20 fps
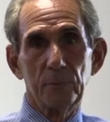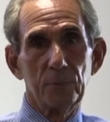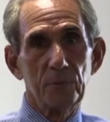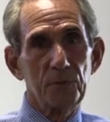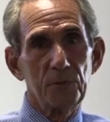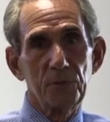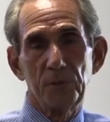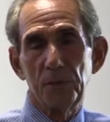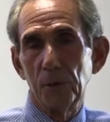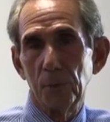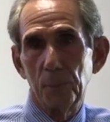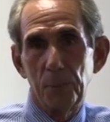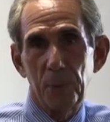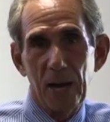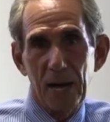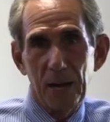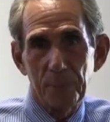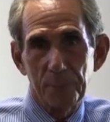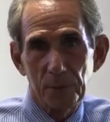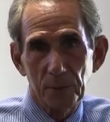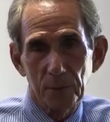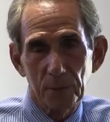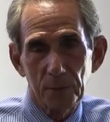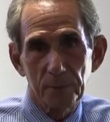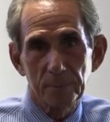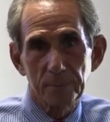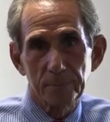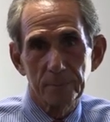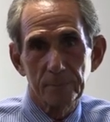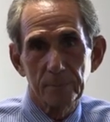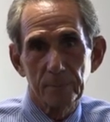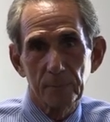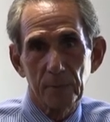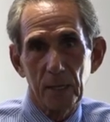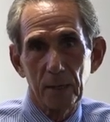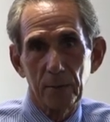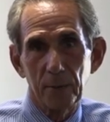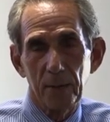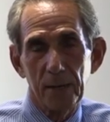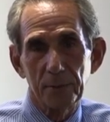still popular,
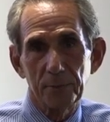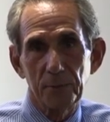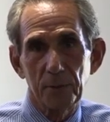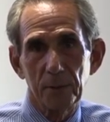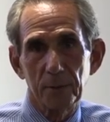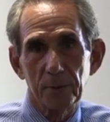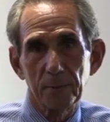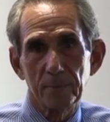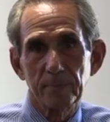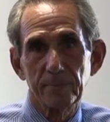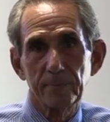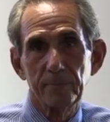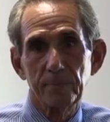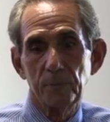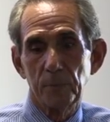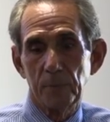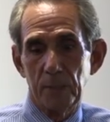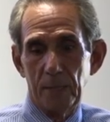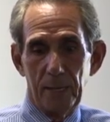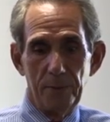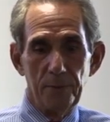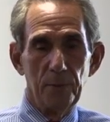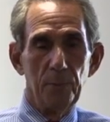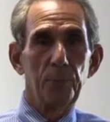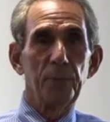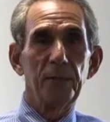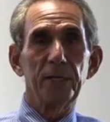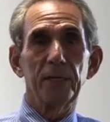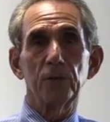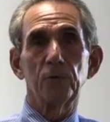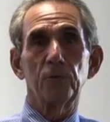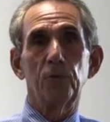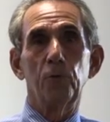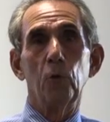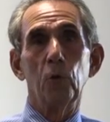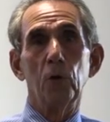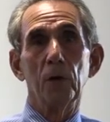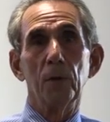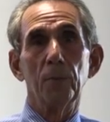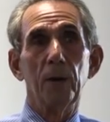that are out there, and the biggest
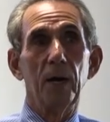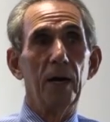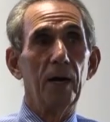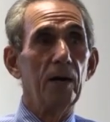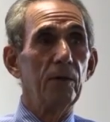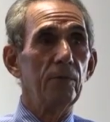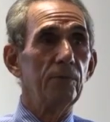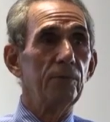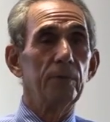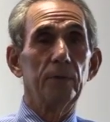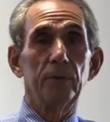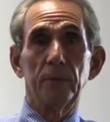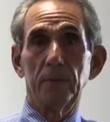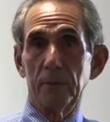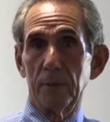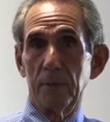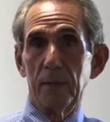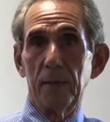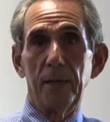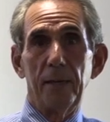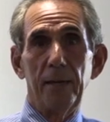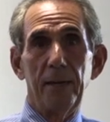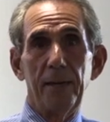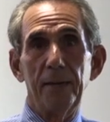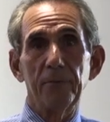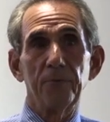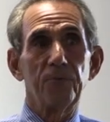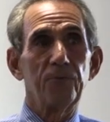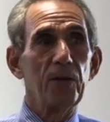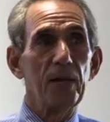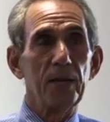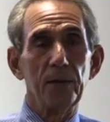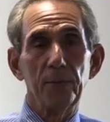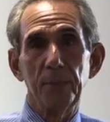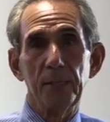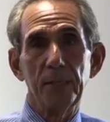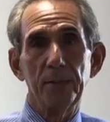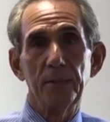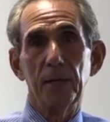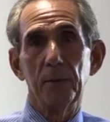form of
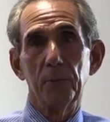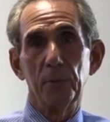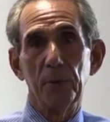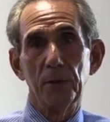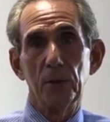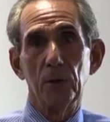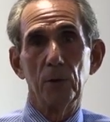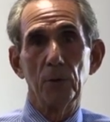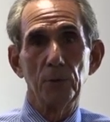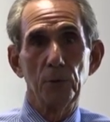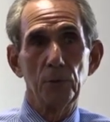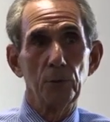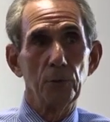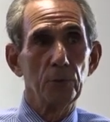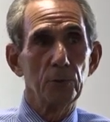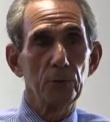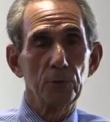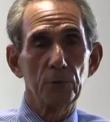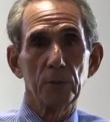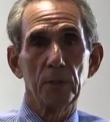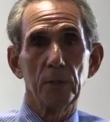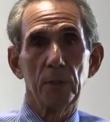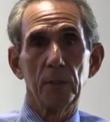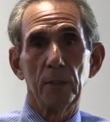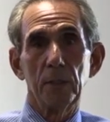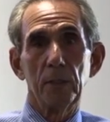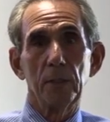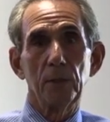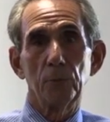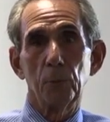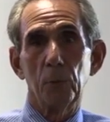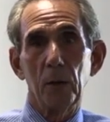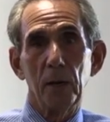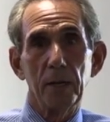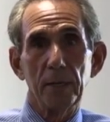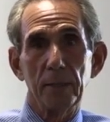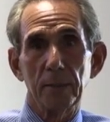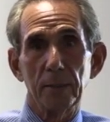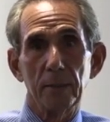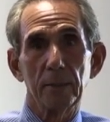amphetamine that we all use is
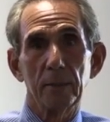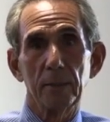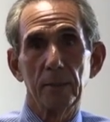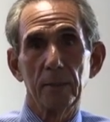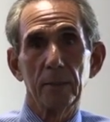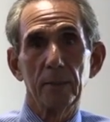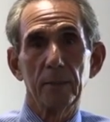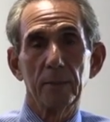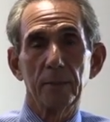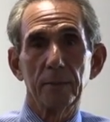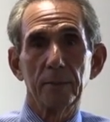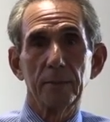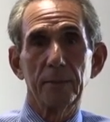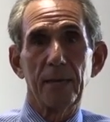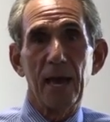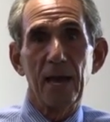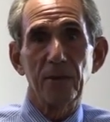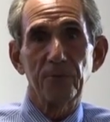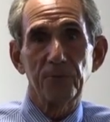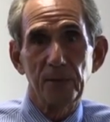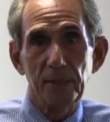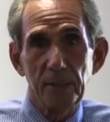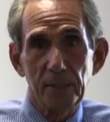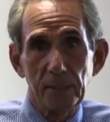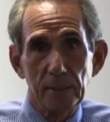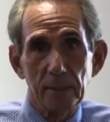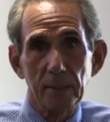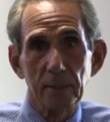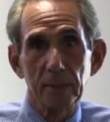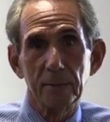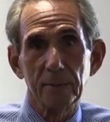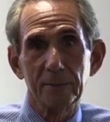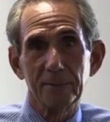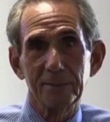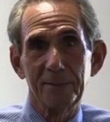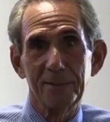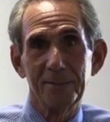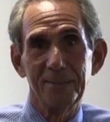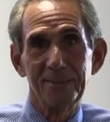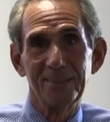what? Caffeine.
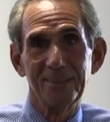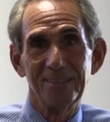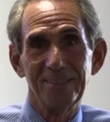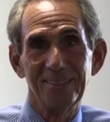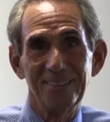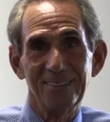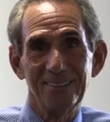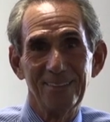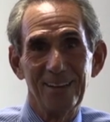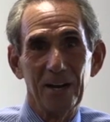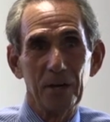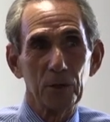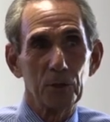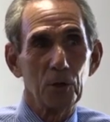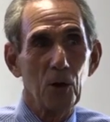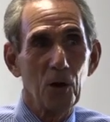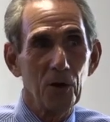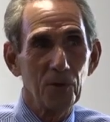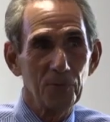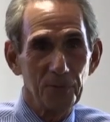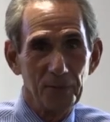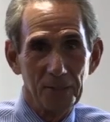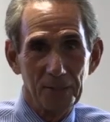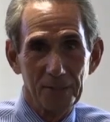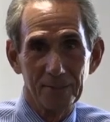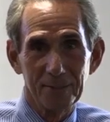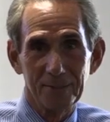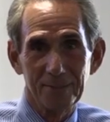Our coffee.